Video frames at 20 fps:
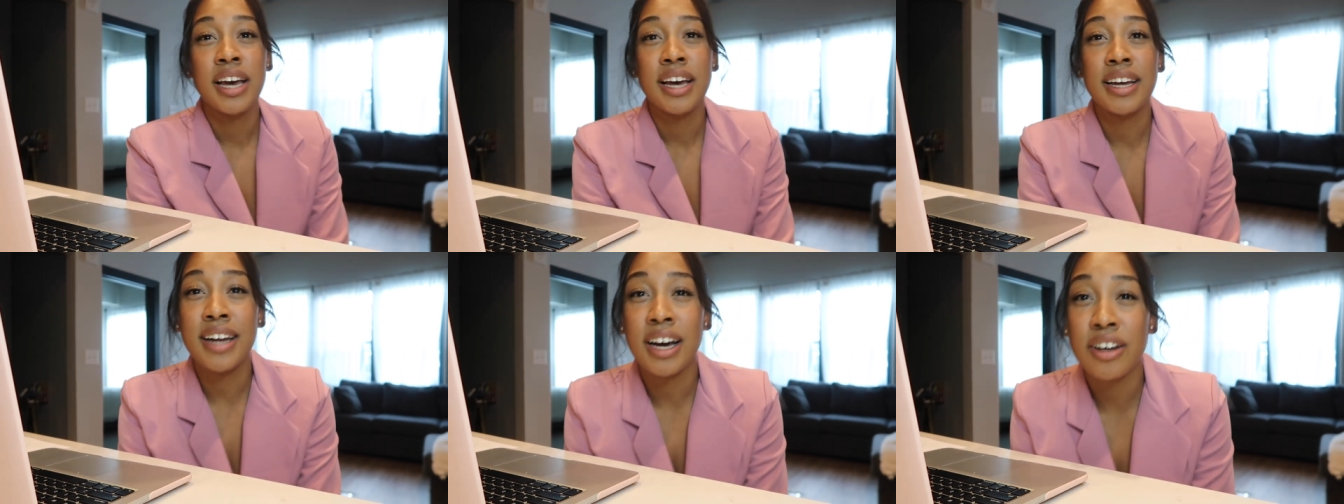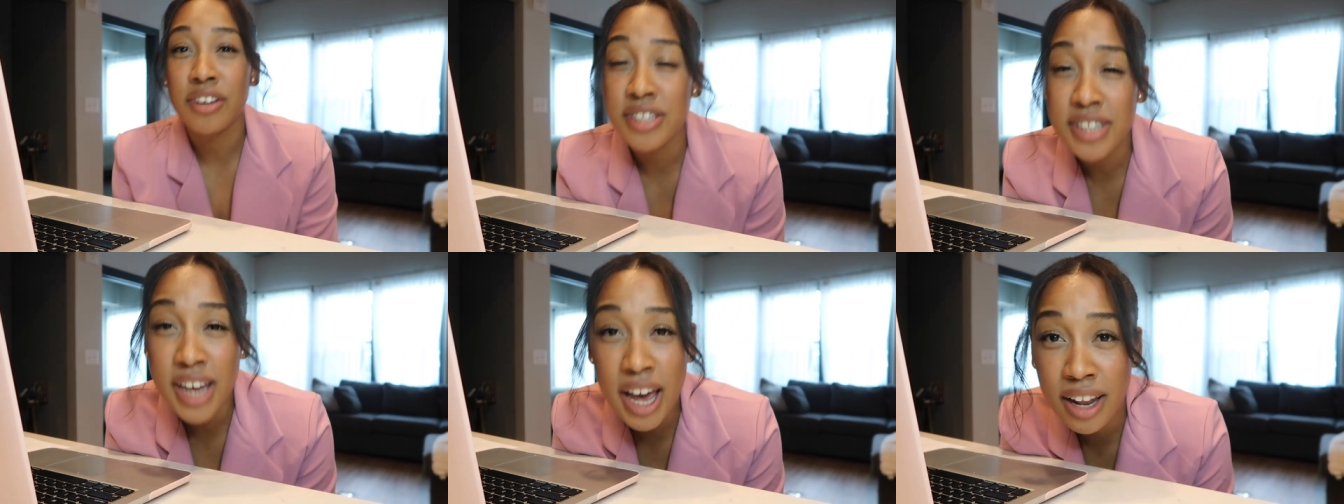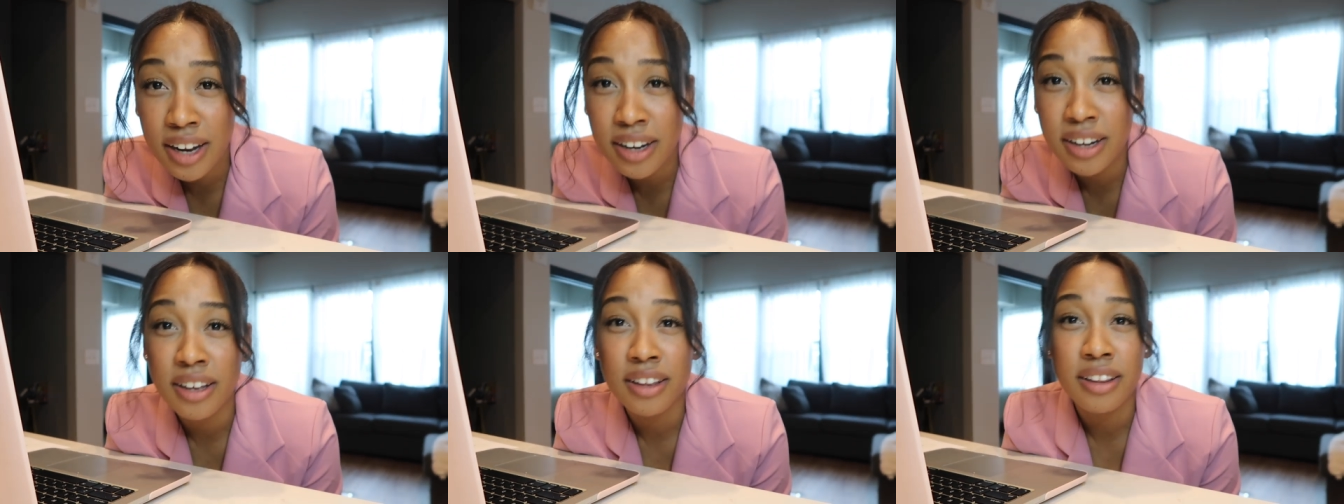and now to
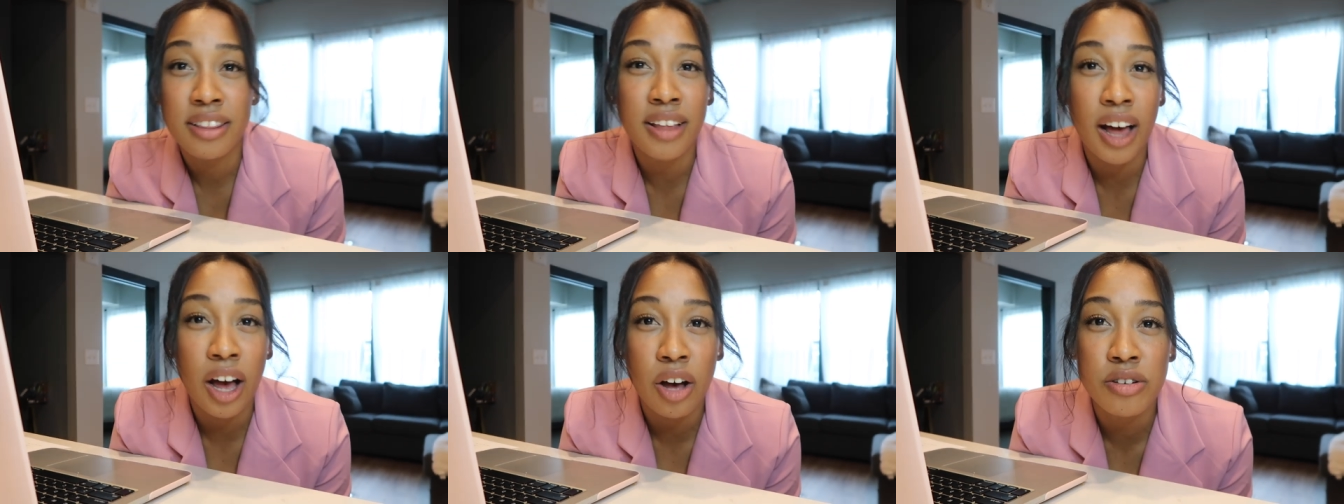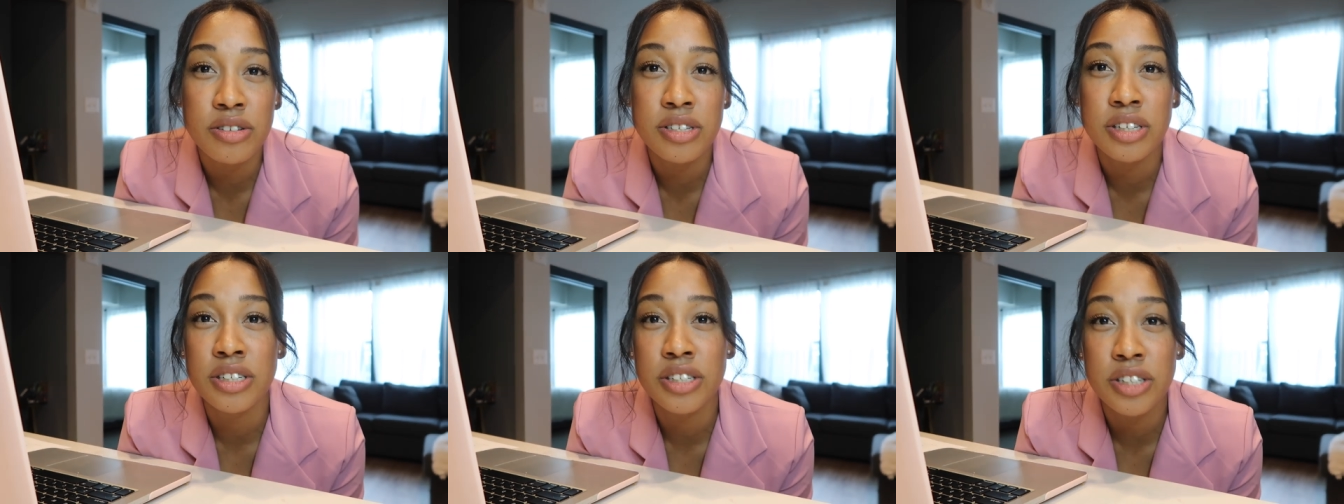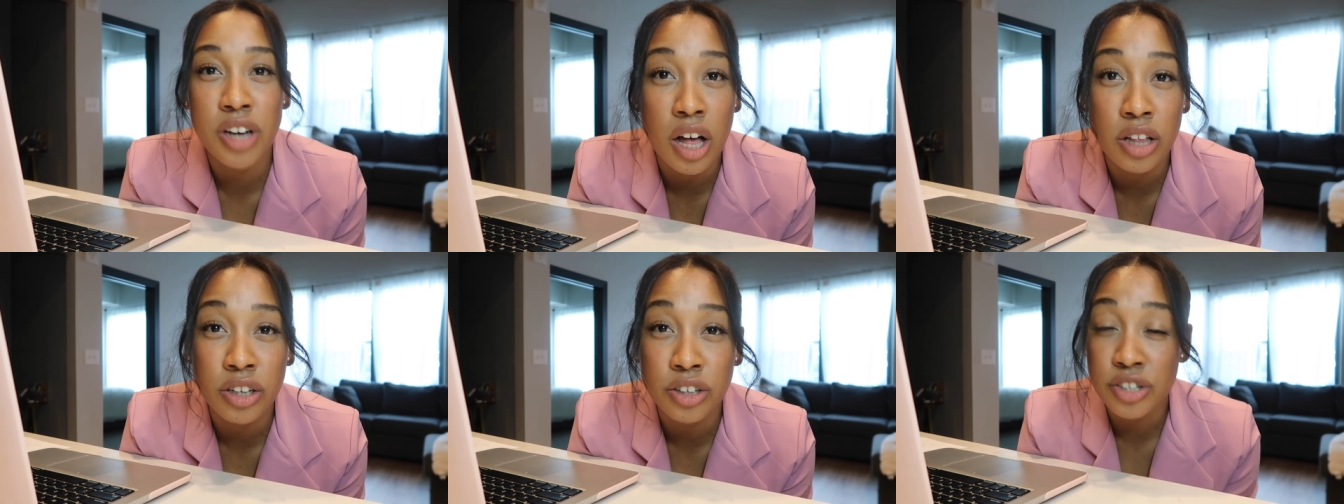
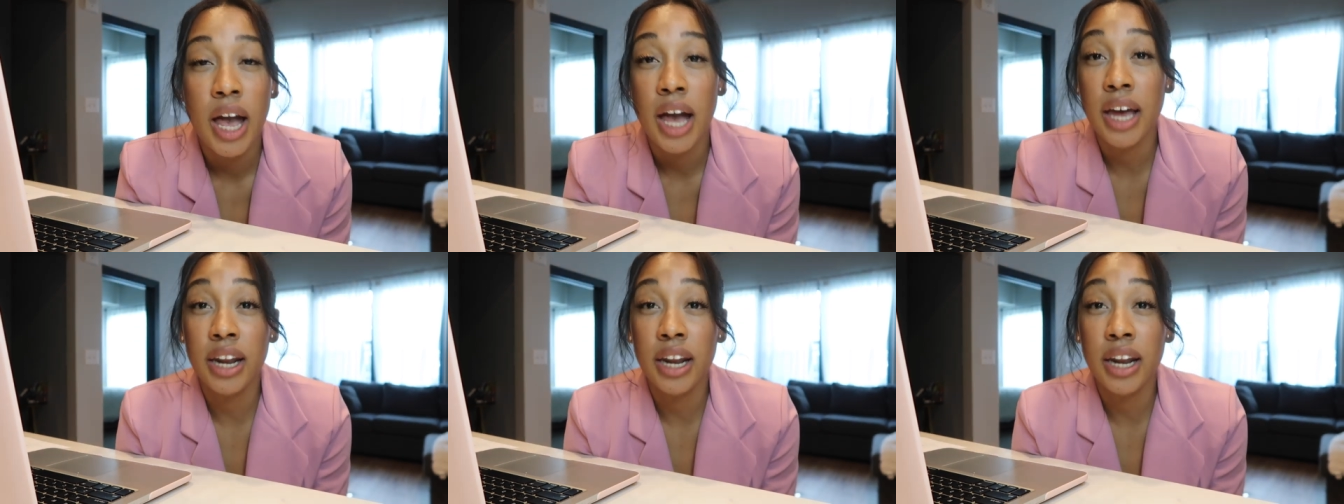$10,000.